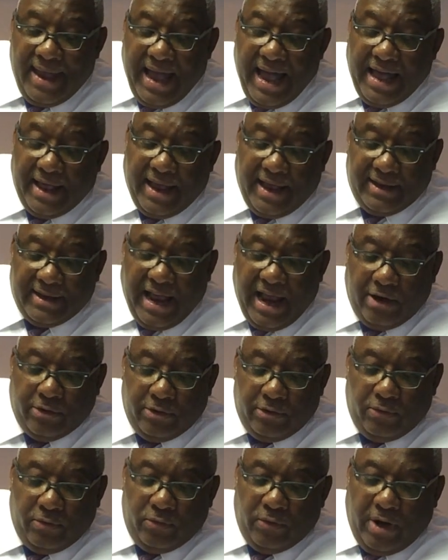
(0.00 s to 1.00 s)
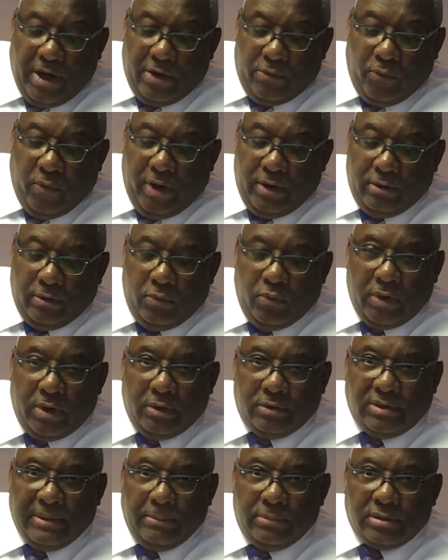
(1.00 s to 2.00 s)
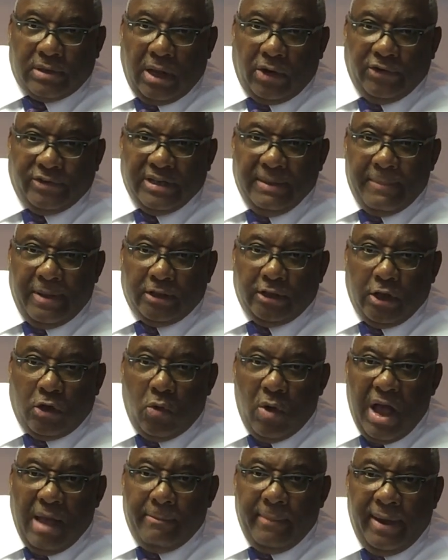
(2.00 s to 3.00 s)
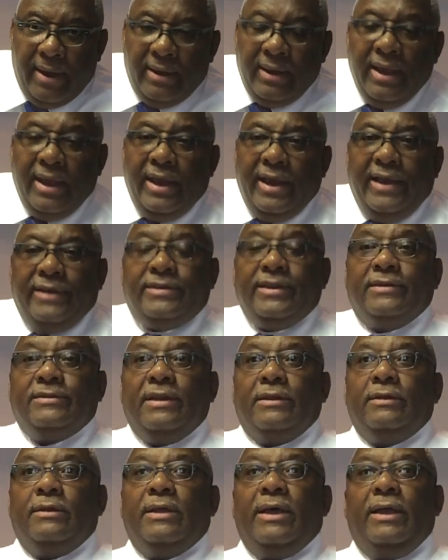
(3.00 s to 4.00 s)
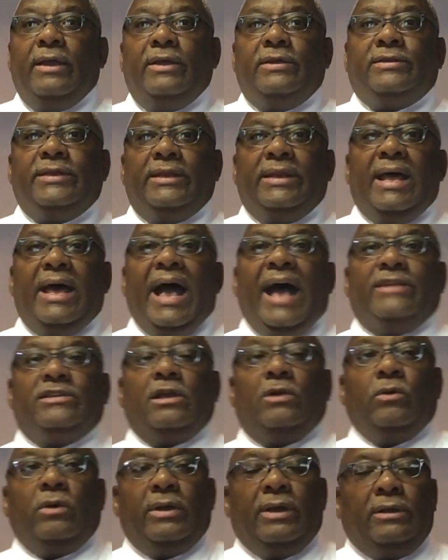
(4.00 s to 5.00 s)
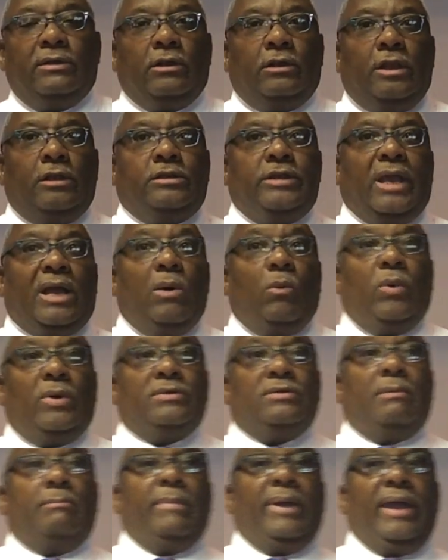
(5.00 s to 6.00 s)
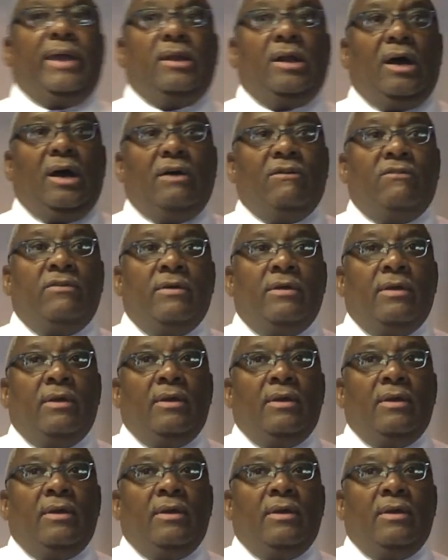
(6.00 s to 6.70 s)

I read what some scholars said about the quiet man. It says that it's saying that that Jacob was a man of